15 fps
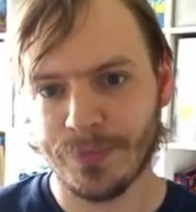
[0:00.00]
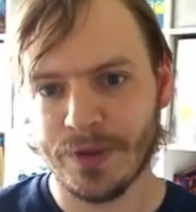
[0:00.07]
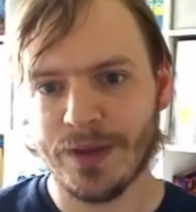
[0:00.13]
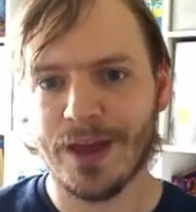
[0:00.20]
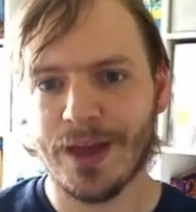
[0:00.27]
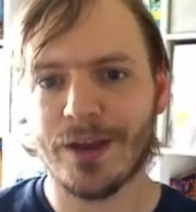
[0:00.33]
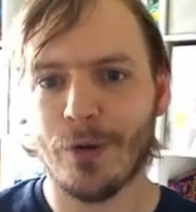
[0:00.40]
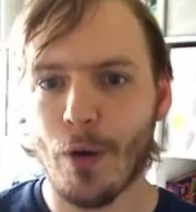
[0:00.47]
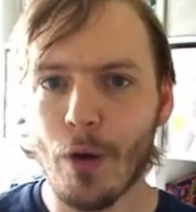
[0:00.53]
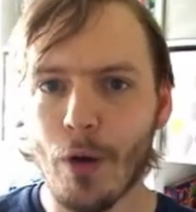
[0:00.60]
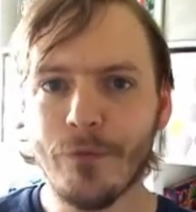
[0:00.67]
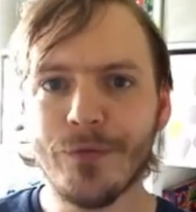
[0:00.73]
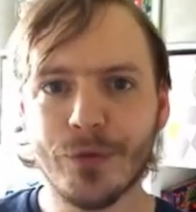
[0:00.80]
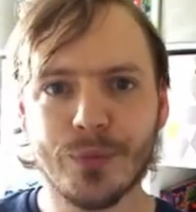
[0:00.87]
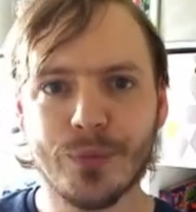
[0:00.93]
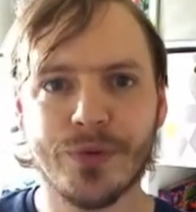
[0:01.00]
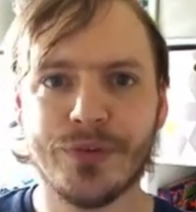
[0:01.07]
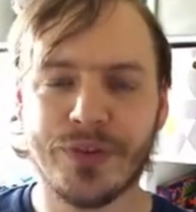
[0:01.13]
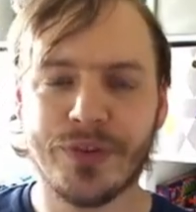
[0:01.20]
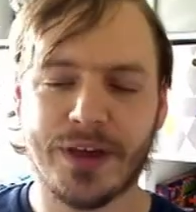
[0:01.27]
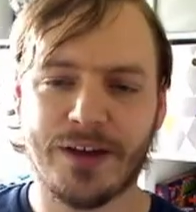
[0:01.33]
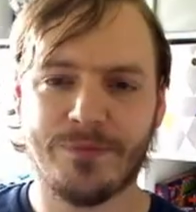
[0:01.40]
And of the
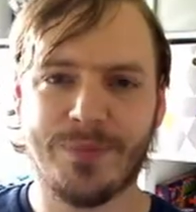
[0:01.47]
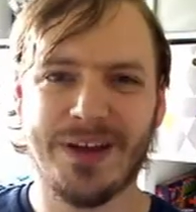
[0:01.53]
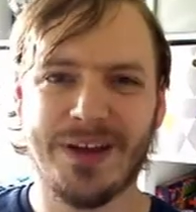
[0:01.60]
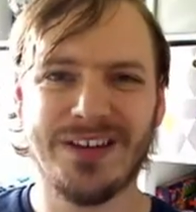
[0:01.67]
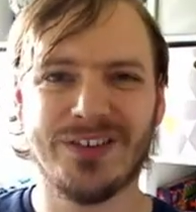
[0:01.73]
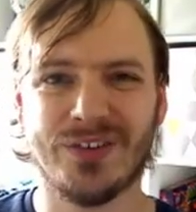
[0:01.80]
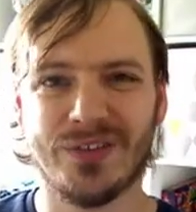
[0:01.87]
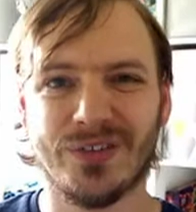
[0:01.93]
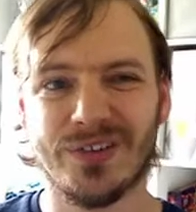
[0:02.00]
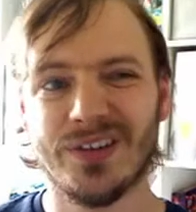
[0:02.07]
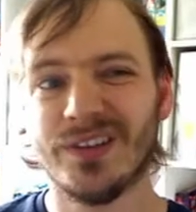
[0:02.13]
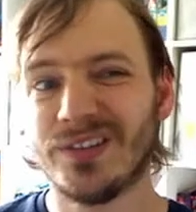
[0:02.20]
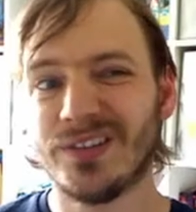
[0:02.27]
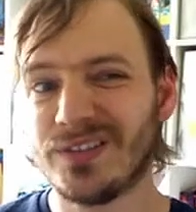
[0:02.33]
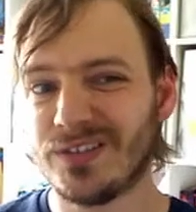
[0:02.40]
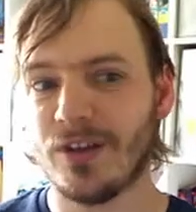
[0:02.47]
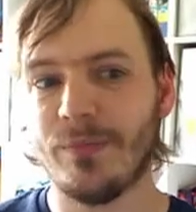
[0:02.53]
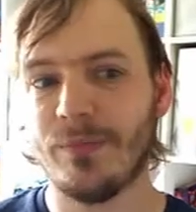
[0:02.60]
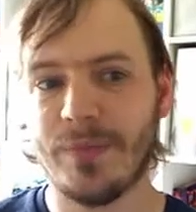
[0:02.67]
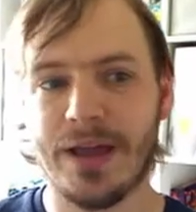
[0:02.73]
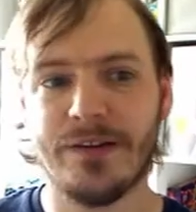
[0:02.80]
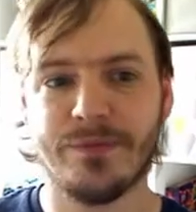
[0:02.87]
ones that have paint on,
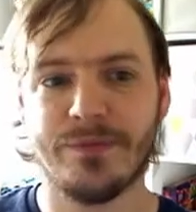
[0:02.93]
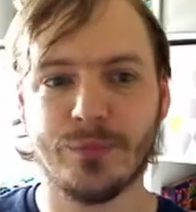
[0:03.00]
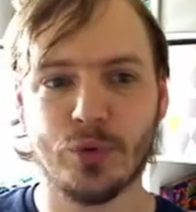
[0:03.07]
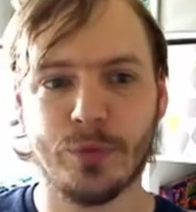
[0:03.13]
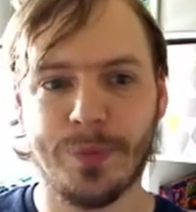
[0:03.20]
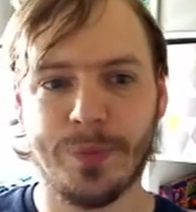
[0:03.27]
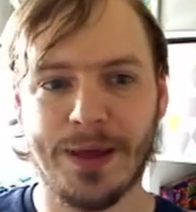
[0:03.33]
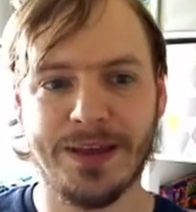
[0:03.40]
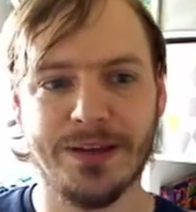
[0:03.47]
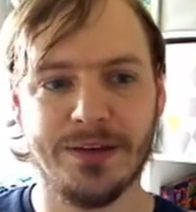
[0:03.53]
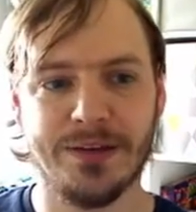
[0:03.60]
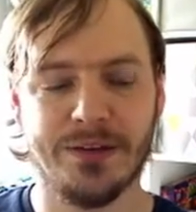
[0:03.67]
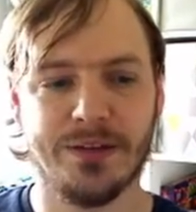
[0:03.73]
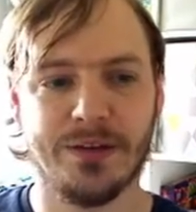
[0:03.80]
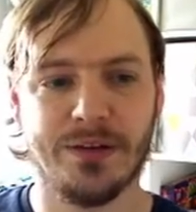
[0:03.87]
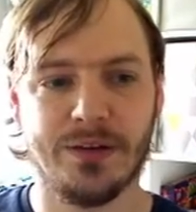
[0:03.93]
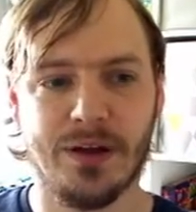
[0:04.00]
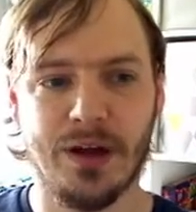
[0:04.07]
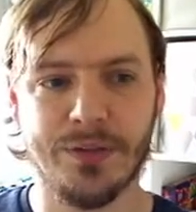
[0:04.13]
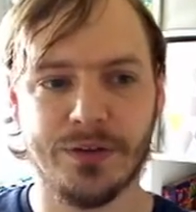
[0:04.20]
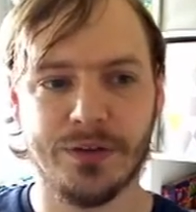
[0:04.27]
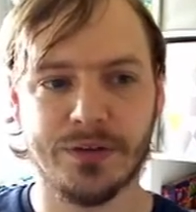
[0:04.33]
some have more paint than
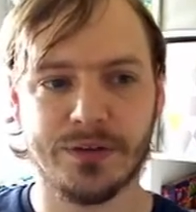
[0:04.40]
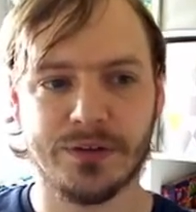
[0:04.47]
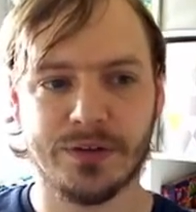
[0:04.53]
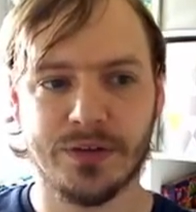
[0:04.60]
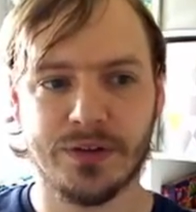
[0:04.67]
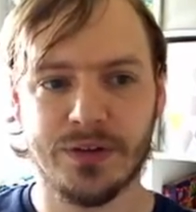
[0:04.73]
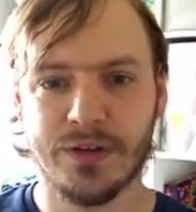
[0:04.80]
others.